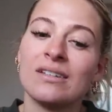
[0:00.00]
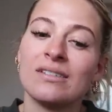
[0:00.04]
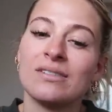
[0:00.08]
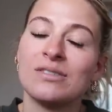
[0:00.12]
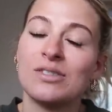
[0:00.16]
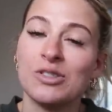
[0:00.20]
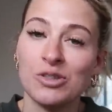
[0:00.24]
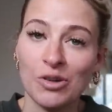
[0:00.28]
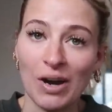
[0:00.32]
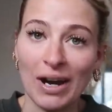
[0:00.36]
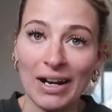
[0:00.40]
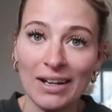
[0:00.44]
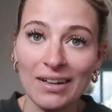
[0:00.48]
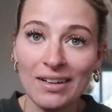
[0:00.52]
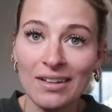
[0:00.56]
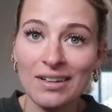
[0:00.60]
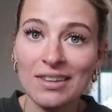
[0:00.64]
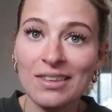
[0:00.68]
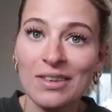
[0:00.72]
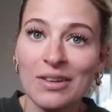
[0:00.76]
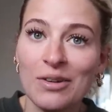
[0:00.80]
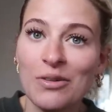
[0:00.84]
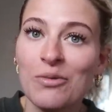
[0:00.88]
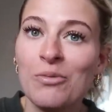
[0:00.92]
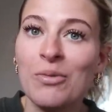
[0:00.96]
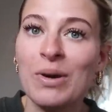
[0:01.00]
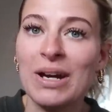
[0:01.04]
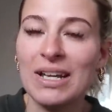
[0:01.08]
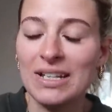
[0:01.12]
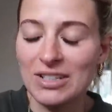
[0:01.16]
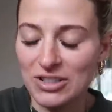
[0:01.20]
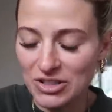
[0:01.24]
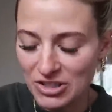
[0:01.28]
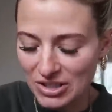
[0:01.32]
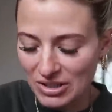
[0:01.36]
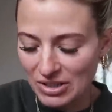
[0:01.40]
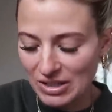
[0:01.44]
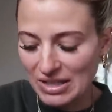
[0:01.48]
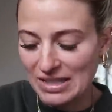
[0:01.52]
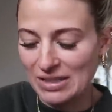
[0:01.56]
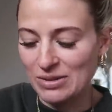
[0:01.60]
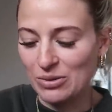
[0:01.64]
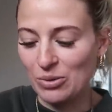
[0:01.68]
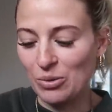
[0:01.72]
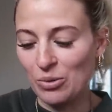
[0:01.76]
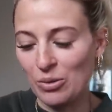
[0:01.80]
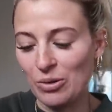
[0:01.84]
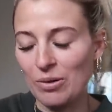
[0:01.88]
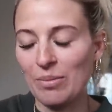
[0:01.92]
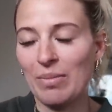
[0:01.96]
Strength, which is
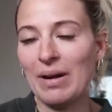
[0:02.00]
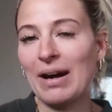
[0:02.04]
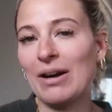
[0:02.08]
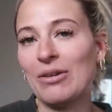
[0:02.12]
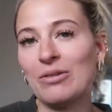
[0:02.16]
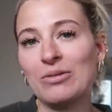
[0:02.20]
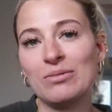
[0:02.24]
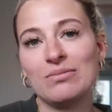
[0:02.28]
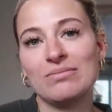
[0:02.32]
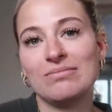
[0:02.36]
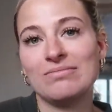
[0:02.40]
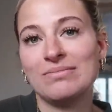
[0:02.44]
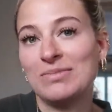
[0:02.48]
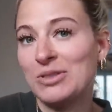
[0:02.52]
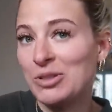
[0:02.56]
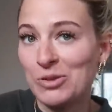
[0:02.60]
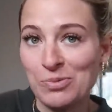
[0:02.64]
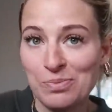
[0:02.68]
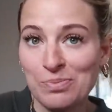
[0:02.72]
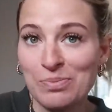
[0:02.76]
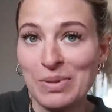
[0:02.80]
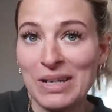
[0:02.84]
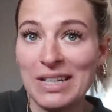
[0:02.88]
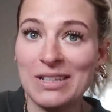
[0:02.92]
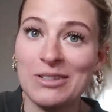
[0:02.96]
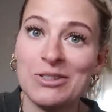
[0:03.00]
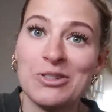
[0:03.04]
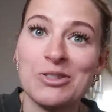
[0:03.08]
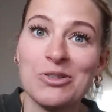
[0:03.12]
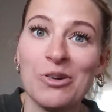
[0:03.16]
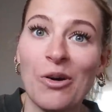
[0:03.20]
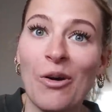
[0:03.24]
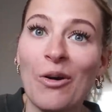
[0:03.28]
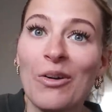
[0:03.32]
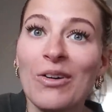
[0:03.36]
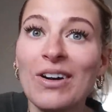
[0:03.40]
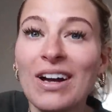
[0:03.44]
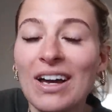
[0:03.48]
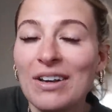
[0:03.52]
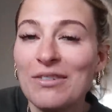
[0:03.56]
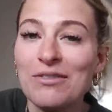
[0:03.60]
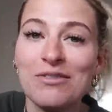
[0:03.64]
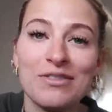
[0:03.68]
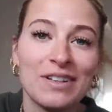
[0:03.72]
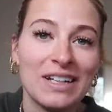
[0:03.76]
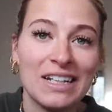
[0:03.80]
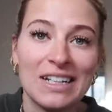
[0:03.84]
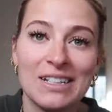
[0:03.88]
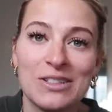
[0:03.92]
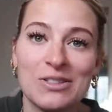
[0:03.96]
all about being strong and
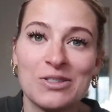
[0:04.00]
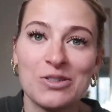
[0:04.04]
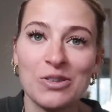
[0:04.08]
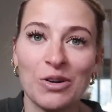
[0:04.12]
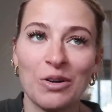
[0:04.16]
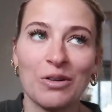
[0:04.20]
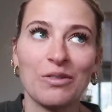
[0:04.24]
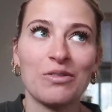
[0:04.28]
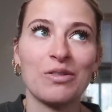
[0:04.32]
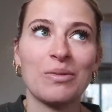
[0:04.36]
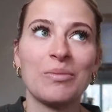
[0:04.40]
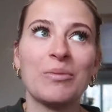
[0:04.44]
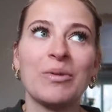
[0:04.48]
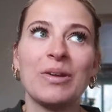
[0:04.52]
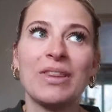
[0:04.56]
feeling strong from